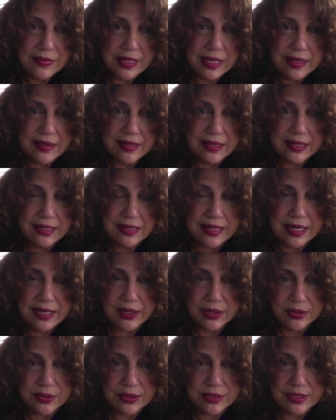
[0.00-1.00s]
the
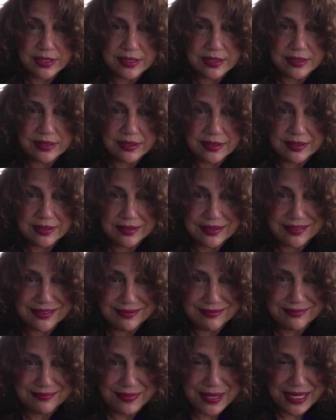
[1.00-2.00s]
NATO
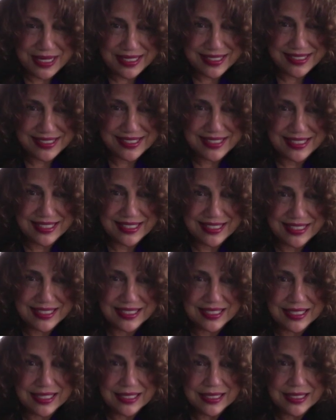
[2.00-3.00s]
base
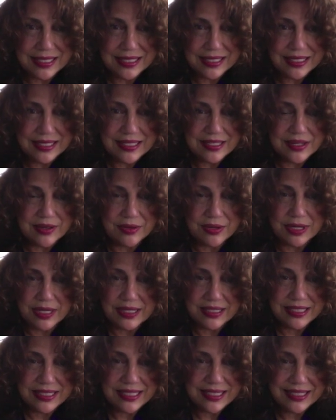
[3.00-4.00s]
in southern
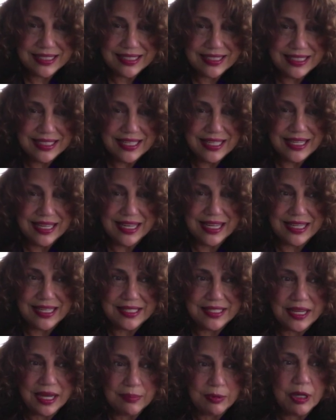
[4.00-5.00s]
Italy.
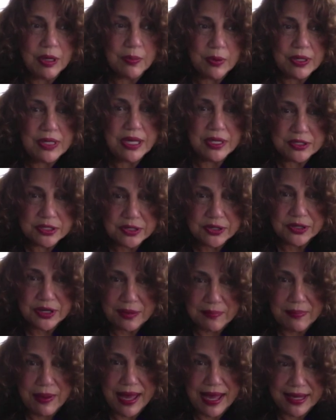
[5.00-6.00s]
And I'm going to bring that story
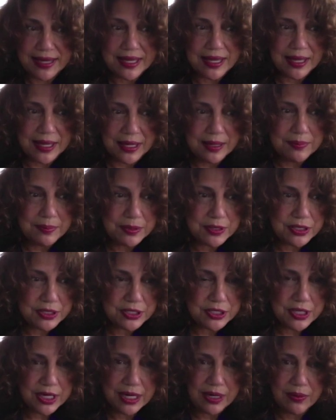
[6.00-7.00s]
back up to
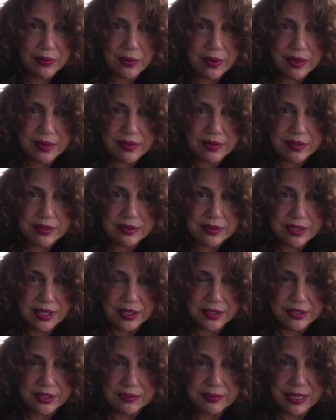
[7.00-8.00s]
share with
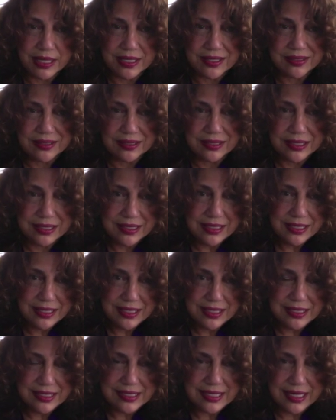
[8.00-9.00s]
Dr. Michael
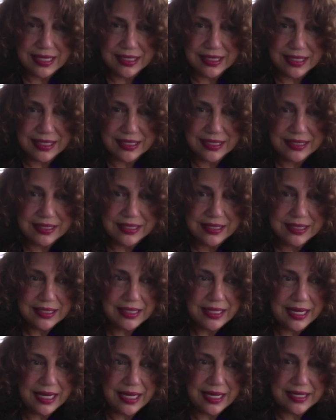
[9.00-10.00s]
Salla
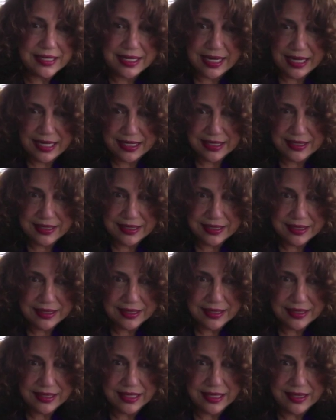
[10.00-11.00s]
and Dan
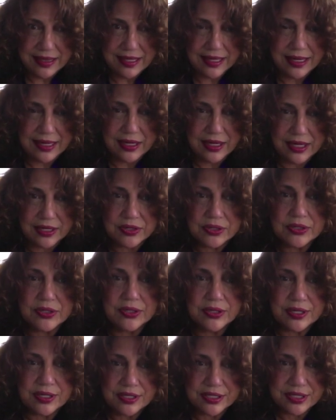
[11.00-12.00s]
in the
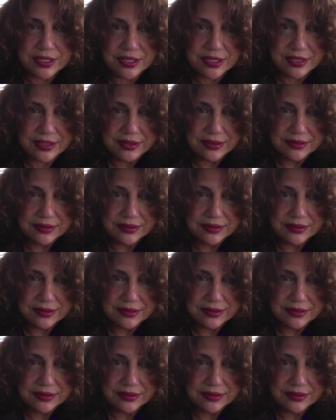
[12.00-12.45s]
intercourse